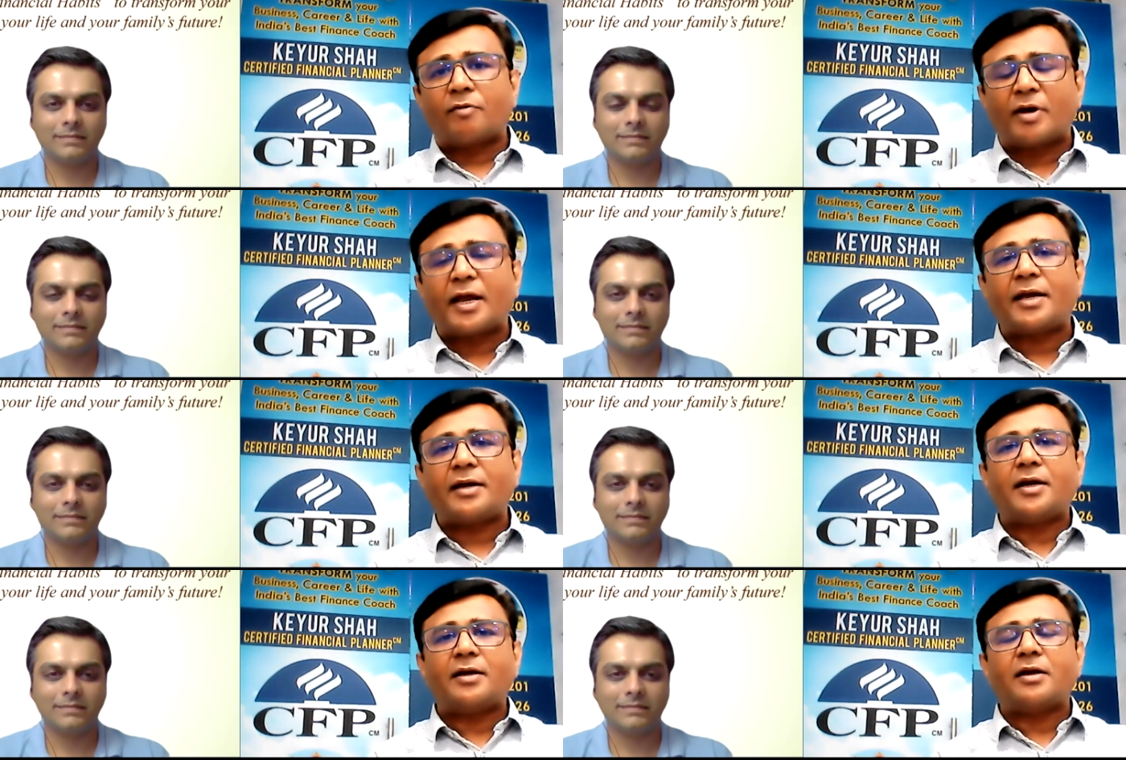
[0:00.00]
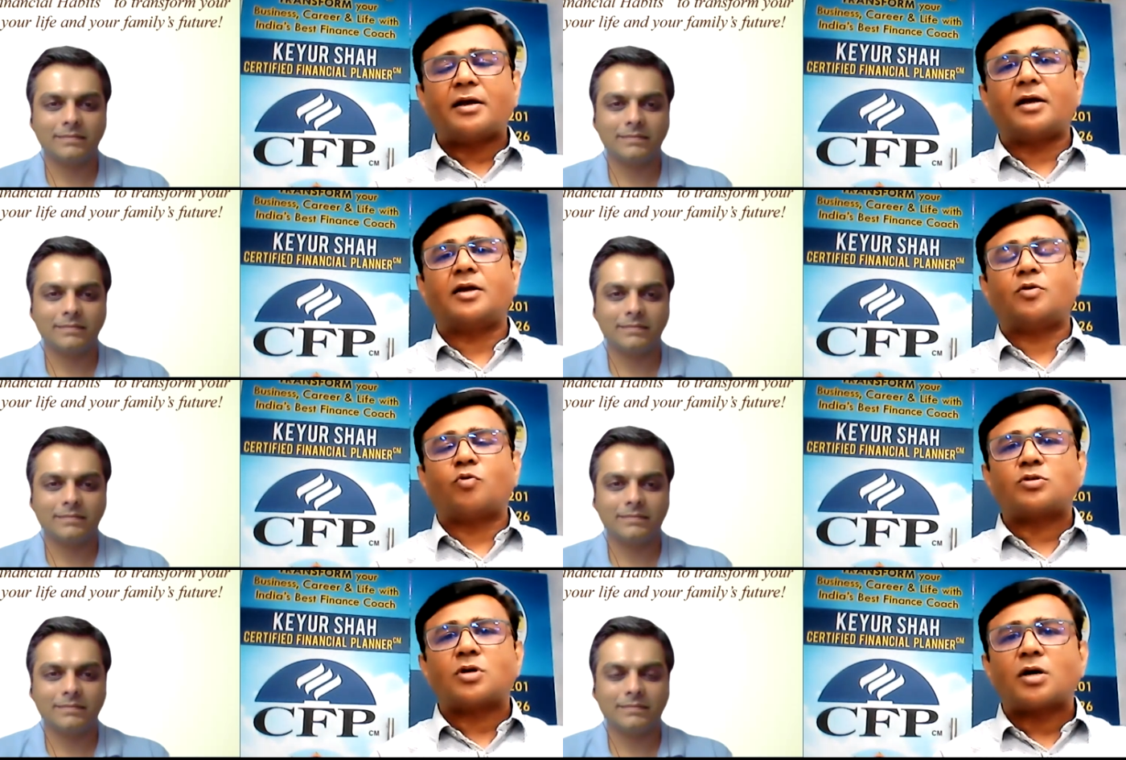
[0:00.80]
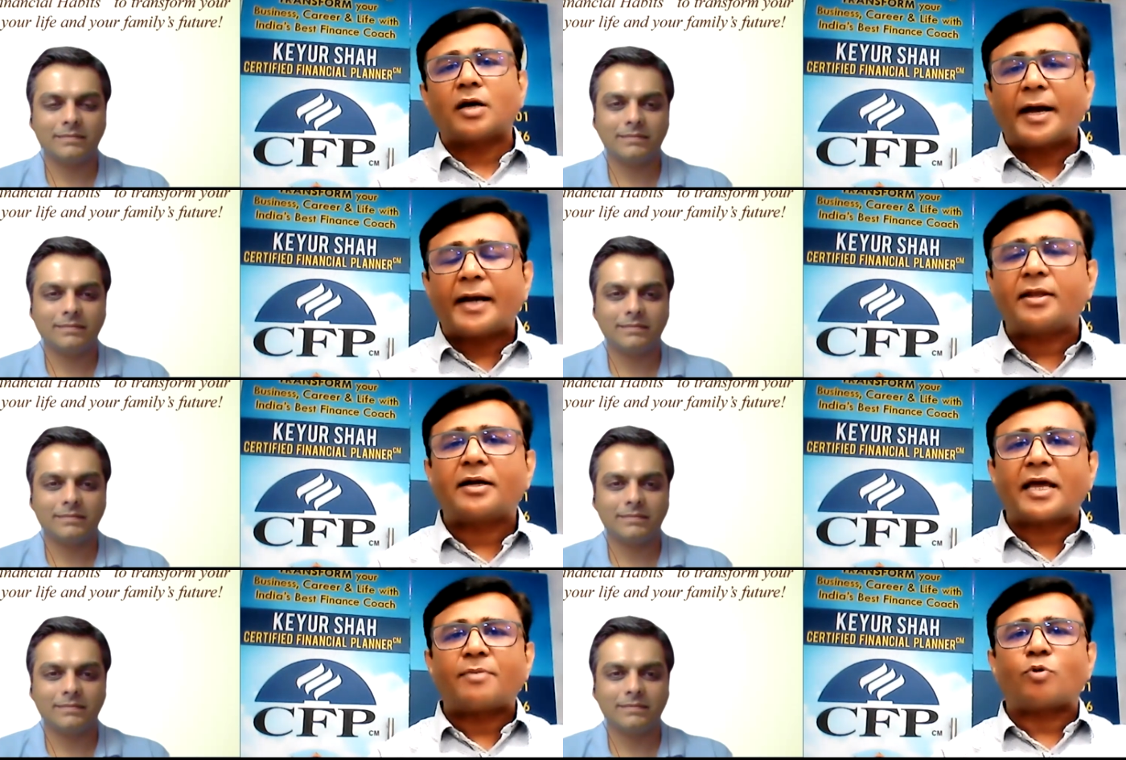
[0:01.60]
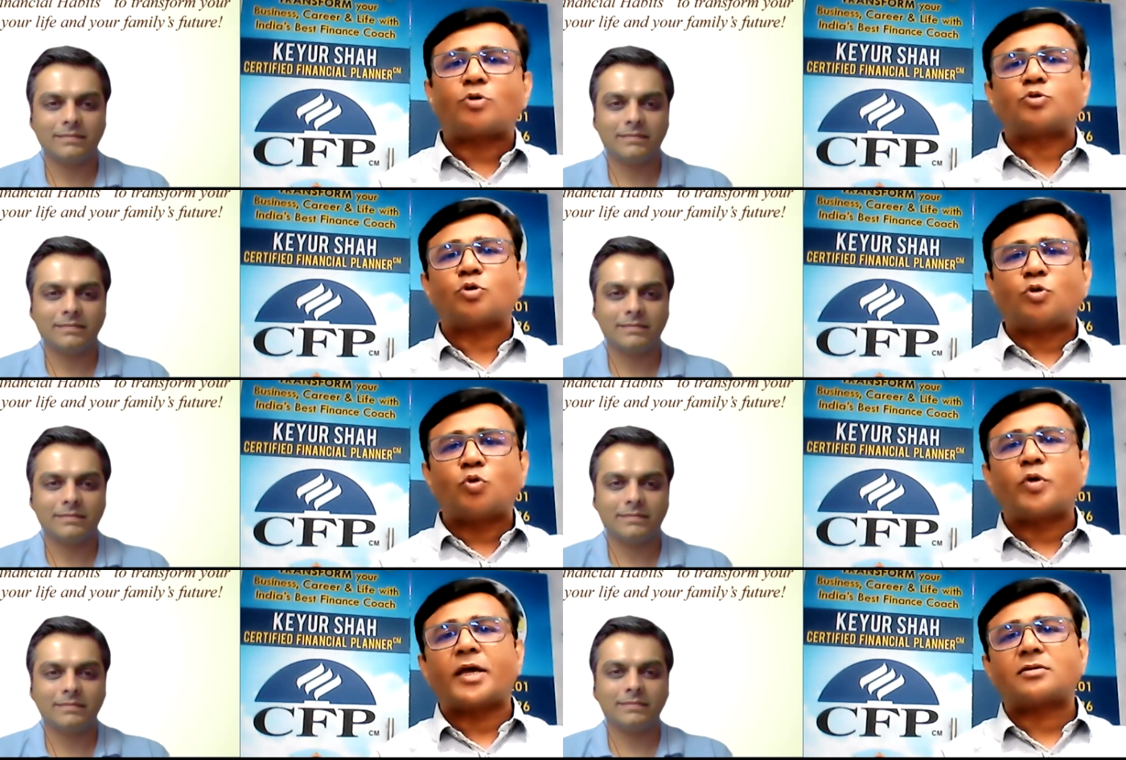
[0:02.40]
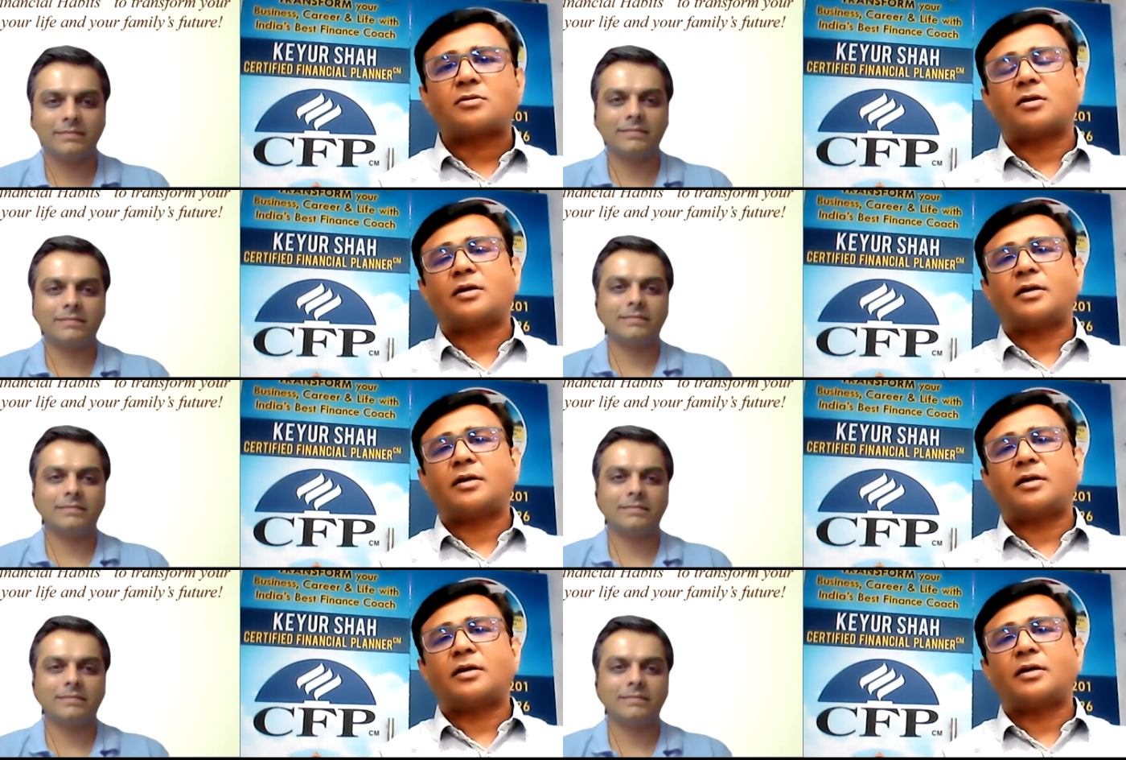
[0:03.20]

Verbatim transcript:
Speaker 1: When I did, it was at the time also 2x